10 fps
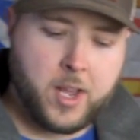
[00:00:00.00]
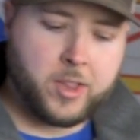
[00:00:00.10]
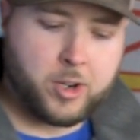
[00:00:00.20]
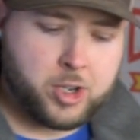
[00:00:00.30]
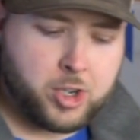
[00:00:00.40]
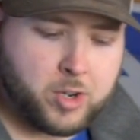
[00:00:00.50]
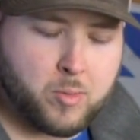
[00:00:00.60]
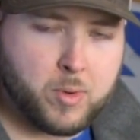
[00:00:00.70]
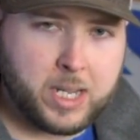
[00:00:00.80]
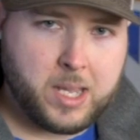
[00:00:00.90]
there shouldn't
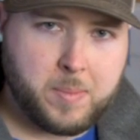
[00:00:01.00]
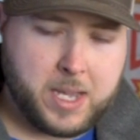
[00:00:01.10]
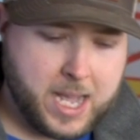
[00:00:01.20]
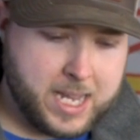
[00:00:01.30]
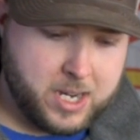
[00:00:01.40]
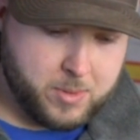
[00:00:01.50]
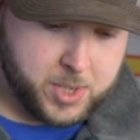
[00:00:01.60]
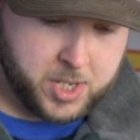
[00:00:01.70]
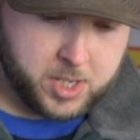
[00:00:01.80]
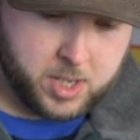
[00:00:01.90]
really be any
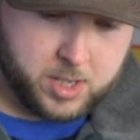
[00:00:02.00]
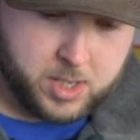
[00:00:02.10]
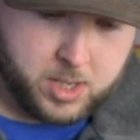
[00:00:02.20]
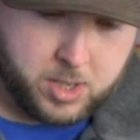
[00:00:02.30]
resistance.